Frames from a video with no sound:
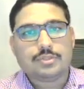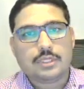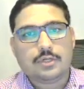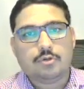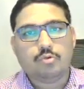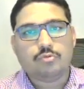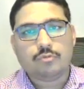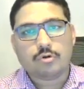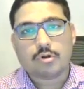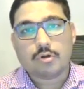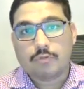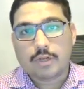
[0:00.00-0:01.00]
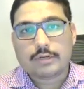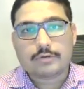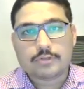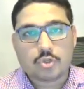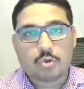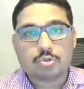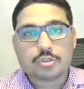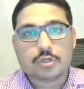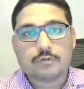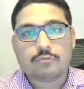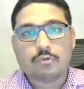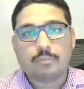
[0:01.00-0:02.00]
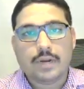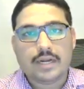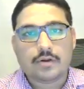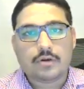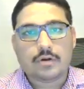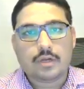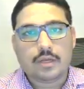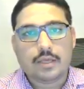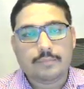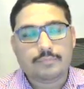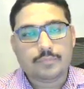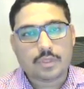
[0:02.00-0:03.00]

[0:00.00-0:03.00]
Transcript: and for conflict resolution and for better